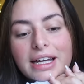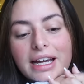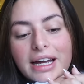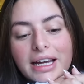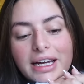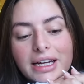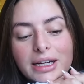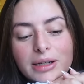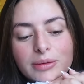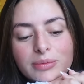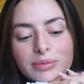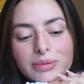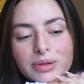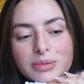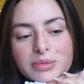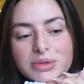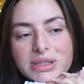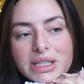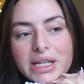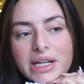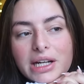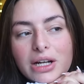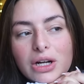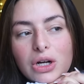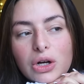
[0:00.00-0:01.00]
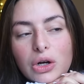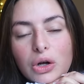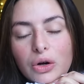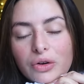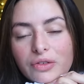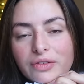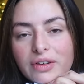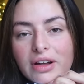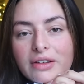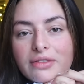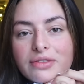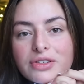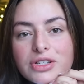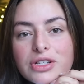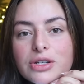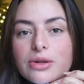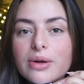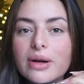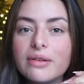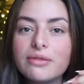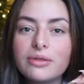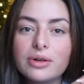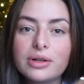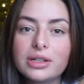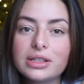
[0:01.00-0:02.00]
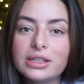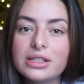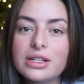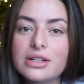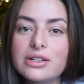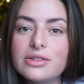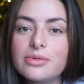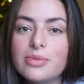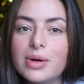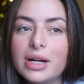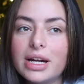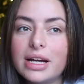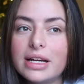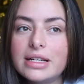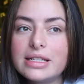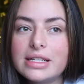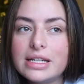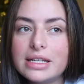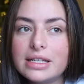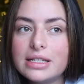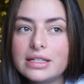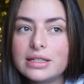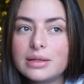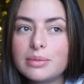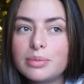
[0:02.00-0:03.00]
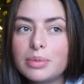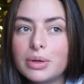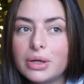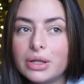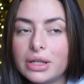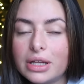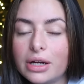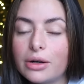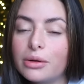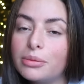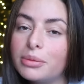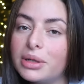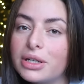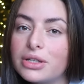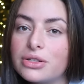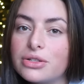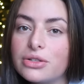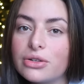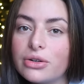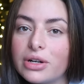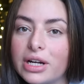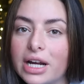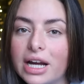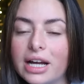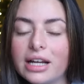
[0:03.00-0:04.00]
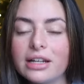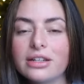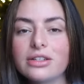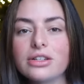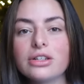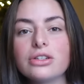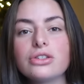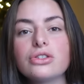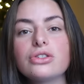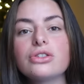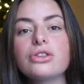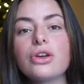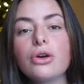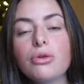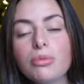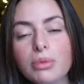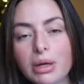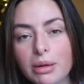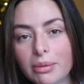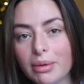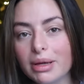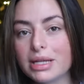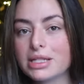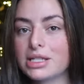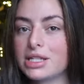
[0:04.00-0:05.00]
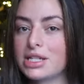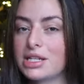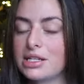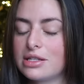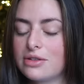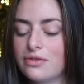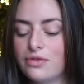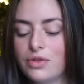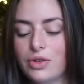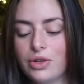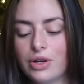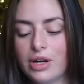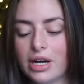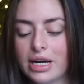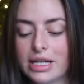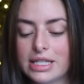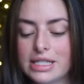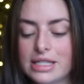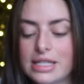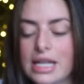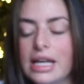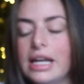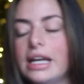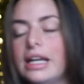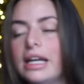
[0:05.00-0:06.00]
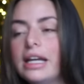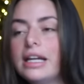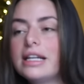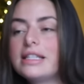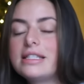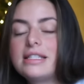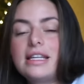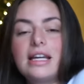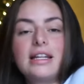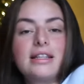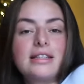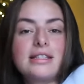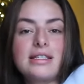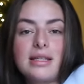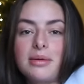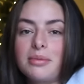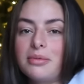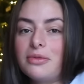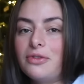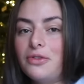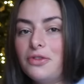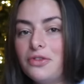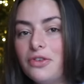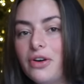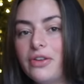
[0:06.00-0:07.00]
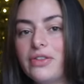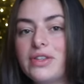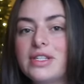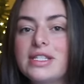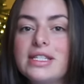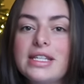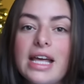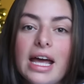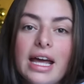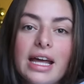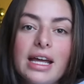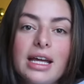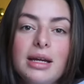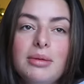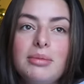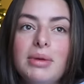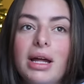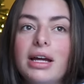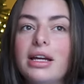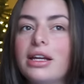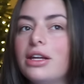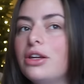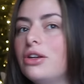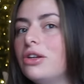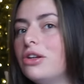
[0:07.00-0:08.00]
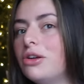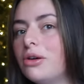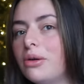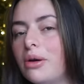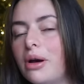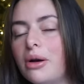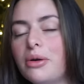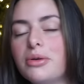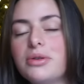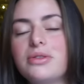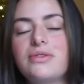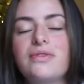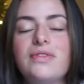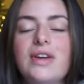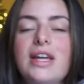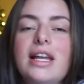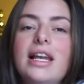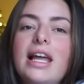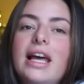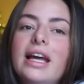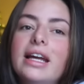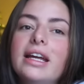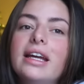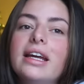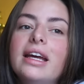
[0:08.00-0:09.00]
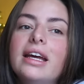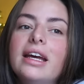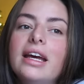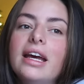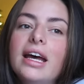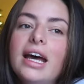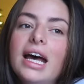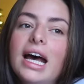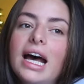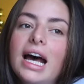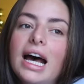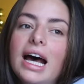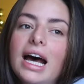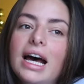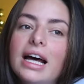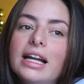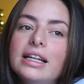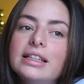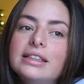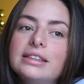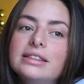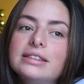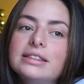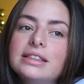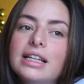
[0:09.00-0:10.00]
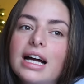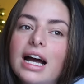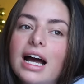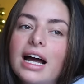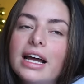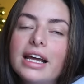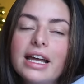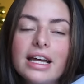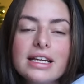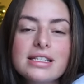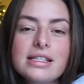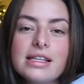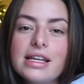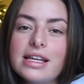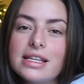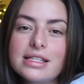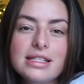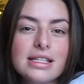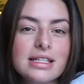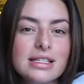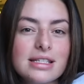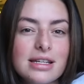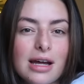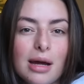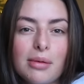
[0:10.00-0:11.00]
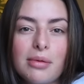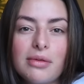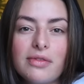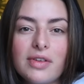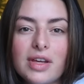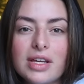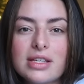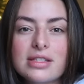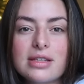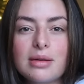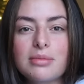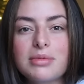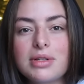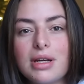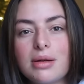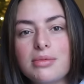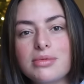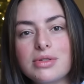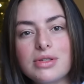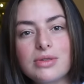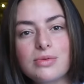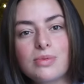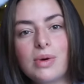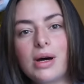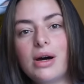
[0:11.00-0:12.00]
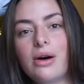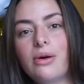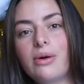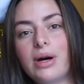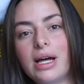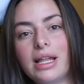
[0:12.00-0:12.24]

Um, I'm sending a lot of love to everyone because when I did put that on my story, I had so many messages of you guys saying that some of you felt the same, like you knew how I was feeling. And I guess it is this time of year sometimes as well.